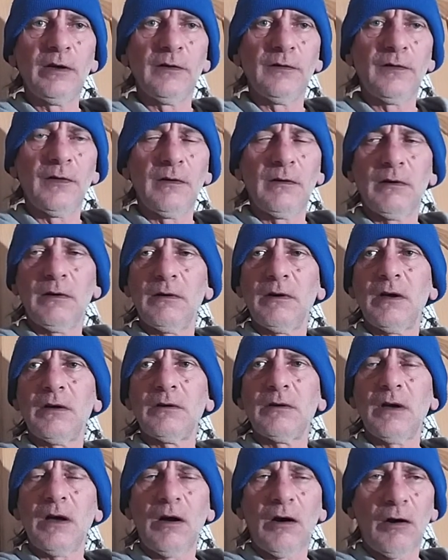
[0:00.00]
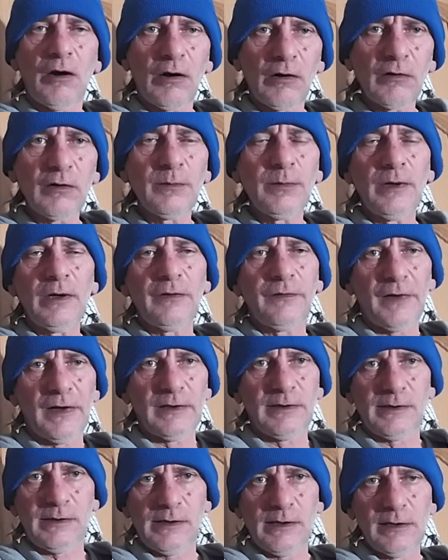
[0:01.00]
of horrible
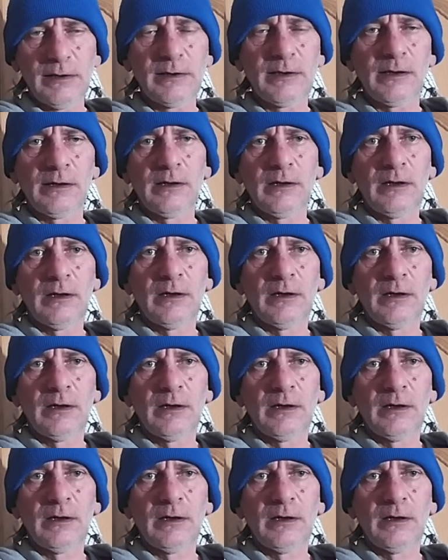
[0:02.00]
offences,